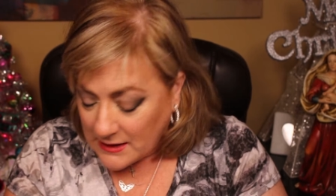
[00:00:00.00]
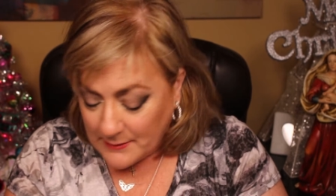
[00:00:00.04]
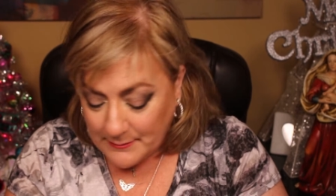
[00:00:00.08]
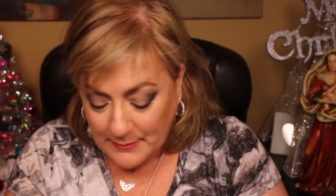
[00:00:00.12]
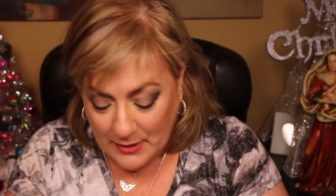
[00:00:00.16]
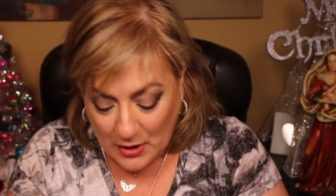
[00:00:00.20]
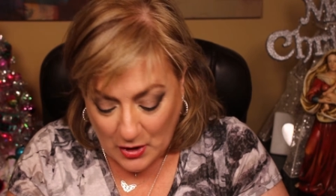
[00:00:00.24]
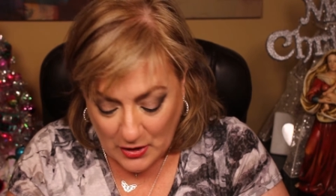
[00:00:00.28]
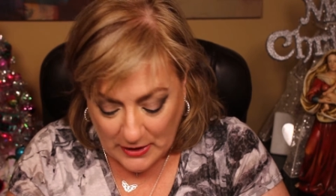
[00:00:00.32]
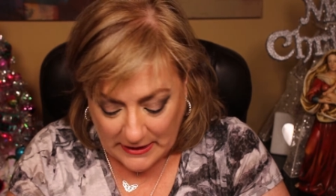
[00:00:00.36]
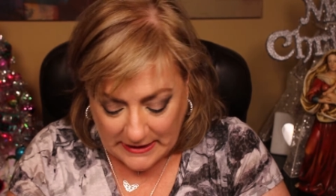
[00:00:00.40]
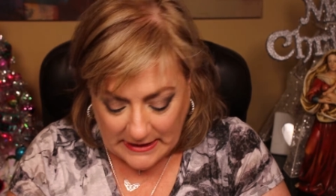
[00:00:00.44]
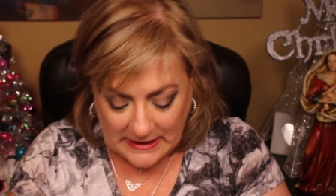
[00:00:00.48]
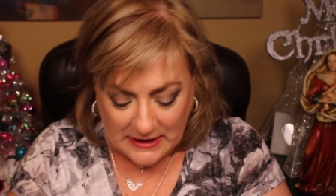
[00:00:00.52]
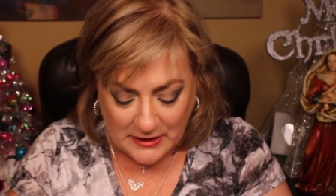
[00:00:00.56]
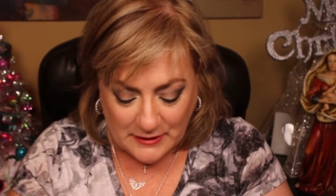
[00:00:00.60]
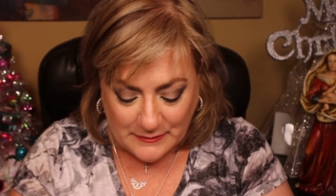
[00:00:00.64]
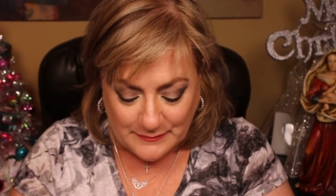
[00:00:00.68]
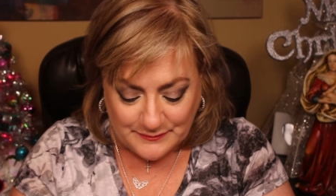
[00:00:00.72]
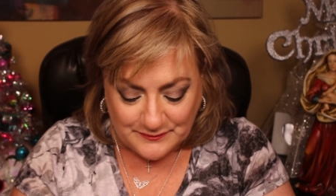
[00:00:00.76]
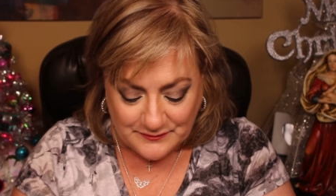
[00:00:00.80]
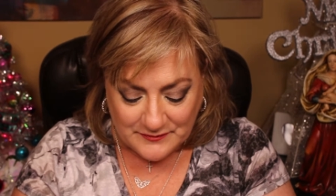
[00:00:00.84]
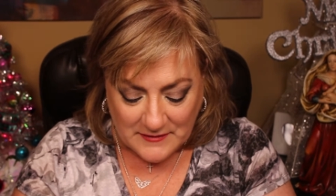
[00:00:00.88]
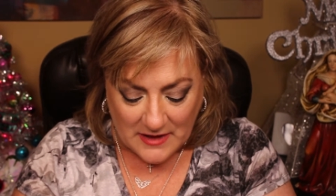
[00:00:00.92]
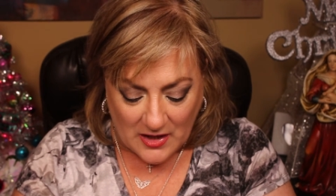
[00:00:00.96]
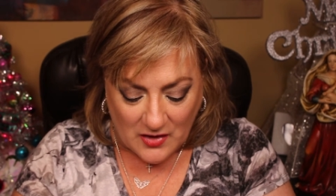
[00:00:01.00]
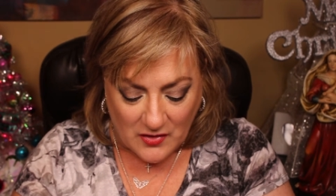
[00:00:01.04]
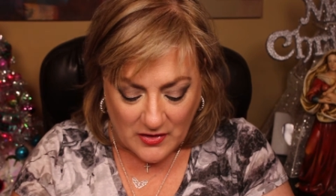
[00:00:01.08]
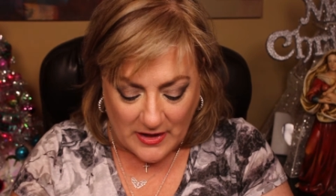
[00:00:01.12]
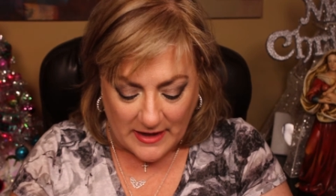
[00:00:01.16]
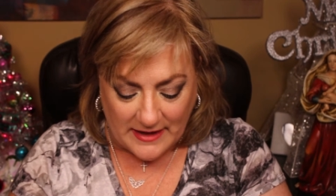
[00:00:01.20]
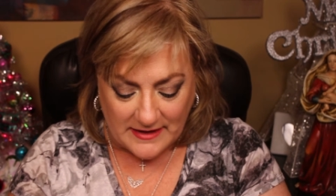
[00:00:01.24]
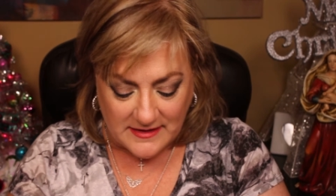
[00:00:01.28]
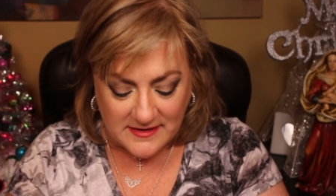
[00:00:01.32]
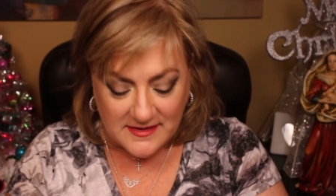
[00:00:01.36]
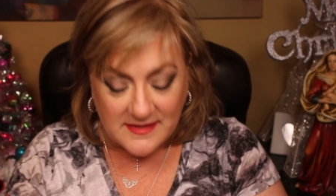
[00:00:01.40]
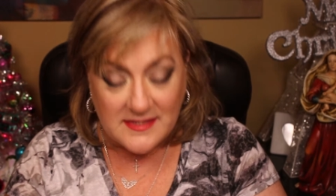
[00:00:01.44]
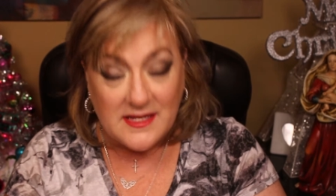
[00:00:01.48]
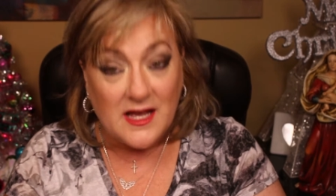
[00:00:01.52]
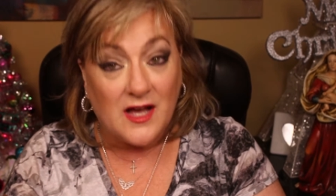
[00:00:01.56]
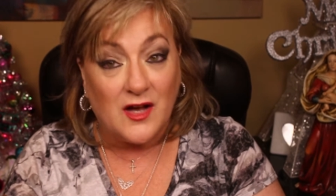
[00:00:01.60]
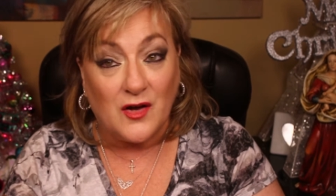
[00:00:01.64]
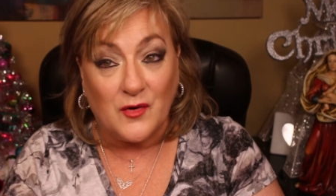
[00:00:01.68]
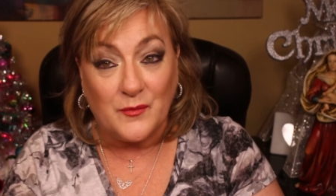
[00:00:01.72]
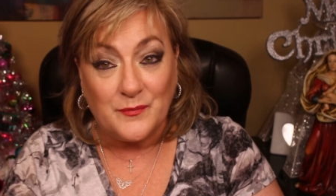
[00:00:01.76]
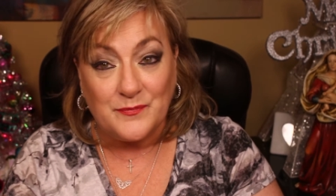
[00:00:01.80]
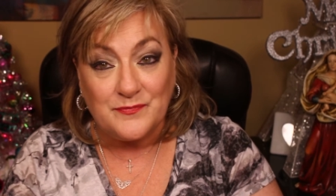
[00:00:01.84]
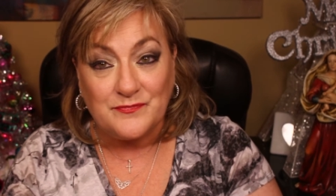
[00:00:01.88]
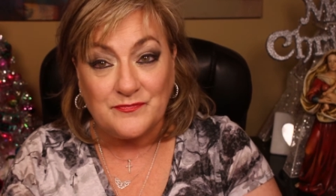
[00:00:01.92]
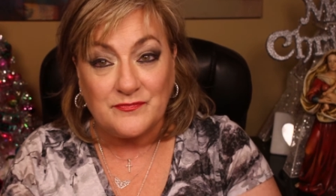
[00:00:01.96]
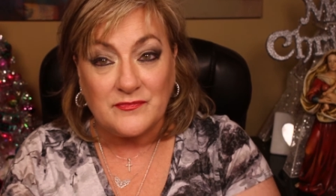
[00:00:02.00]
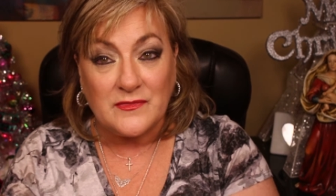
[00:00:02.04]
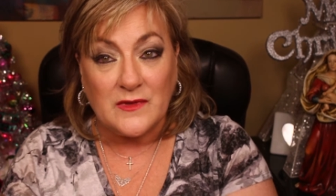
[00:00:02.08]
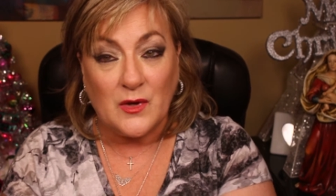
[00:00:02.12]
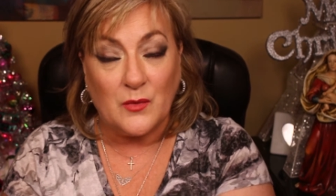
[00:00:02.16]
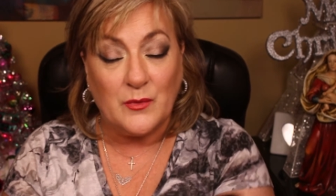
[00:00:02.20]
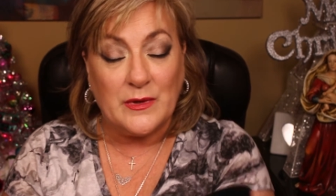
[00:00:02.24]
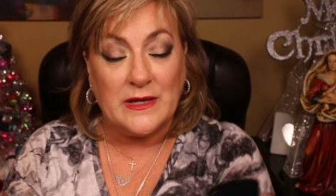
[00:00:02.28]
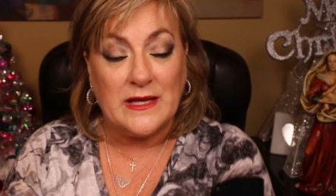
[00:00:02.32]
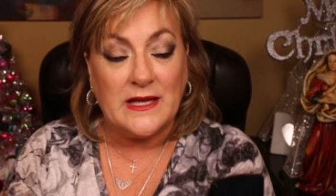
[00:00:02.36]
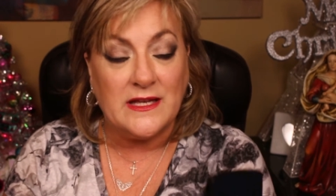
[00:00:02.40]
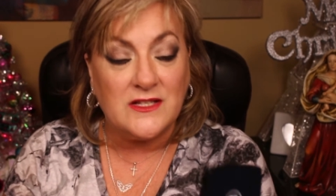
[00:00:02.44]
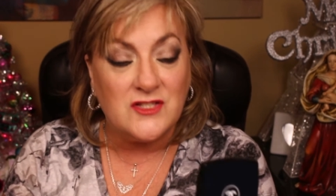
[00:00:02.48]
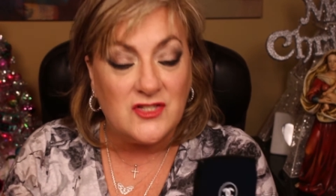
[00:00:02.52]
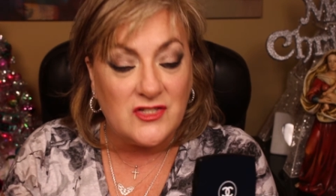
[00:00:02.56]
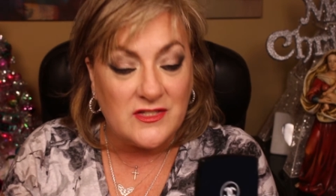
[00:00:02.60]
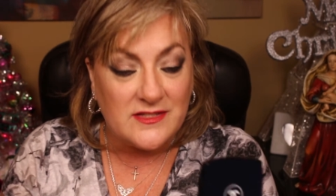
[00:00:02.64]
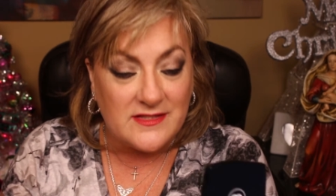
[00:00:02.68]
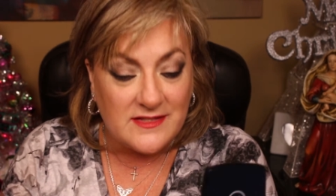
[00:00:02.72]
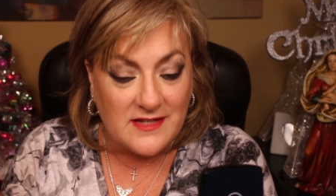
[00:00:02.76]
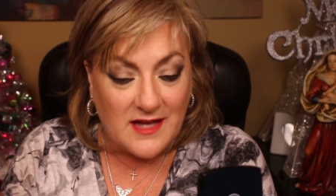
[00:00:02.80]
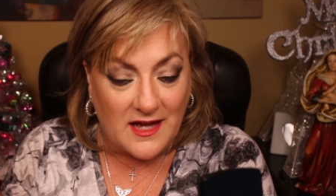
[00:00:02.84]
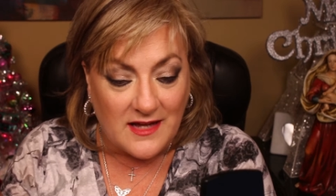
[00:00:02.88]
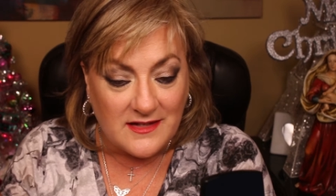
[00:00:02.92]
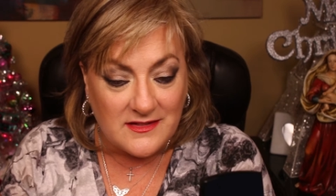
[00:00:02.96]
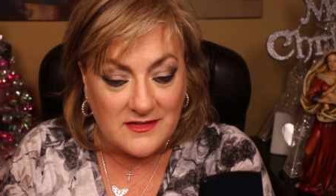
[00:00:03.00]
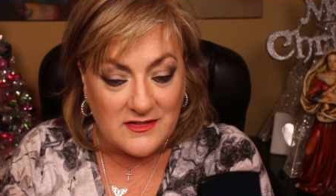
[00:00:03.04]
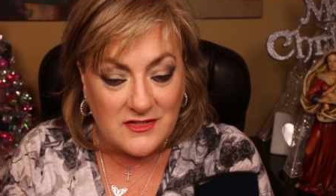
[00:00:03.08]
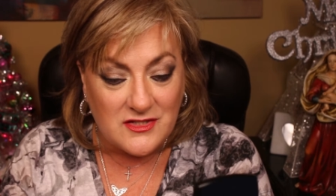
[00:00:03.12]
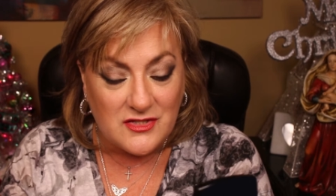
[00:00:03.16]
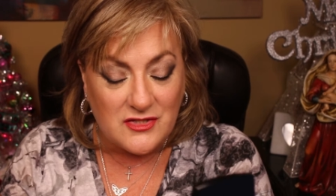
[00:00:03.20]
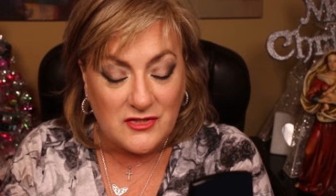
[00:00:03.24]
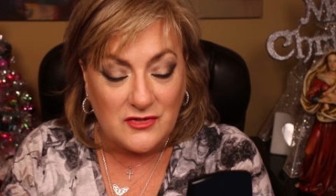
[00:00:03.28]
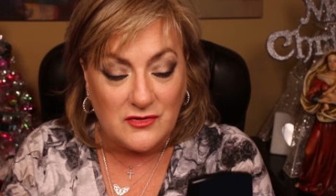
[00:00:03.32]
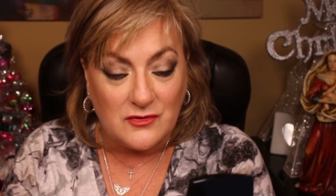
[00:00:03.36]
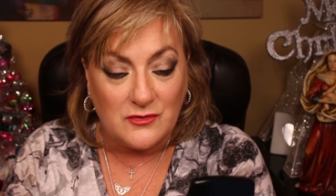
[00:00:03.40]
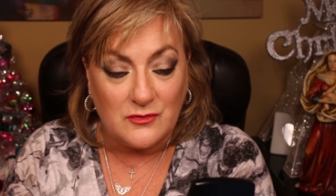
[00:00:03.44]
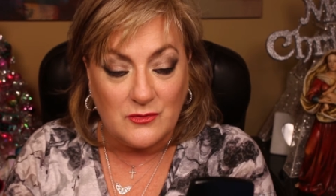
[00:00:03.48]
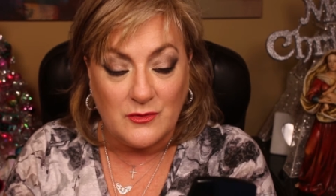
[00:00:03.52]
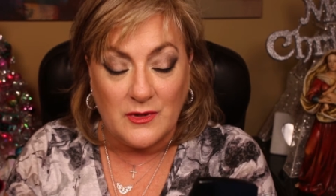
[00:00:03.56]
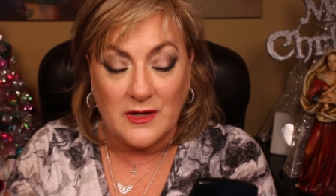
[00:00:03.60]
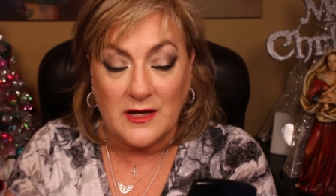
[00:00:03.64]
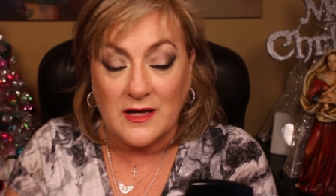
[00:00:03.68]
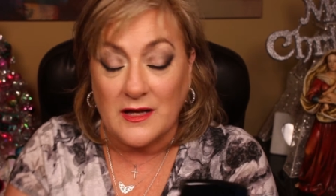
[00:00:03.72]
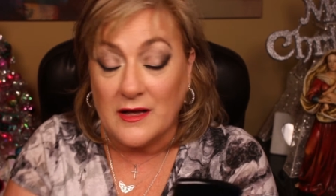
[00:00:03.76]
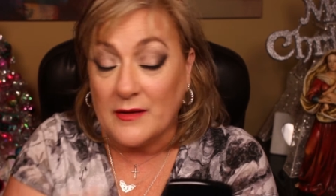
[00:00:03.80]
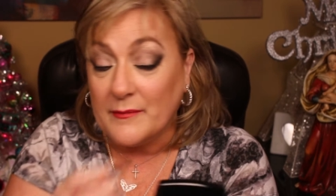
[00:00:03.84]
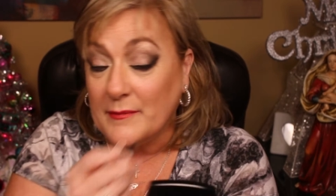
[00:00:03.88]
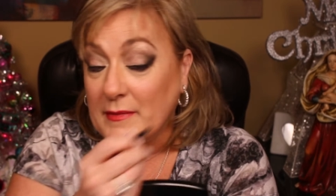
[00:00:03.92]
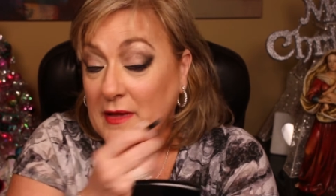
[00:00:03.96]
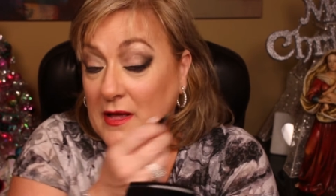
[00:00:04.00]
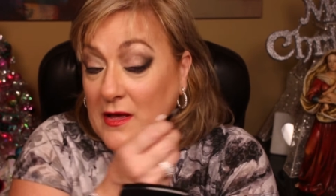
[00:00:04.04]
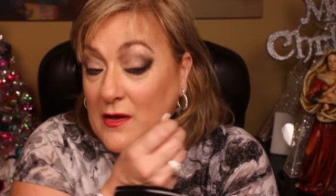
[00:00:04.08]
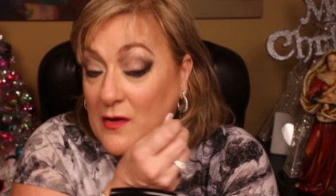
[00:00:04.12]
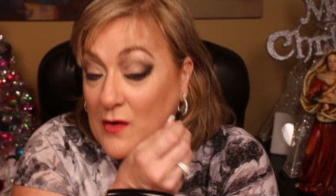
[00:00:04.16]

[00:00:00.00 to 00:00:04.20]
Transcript: party here. Okay, so we had just gotten to um,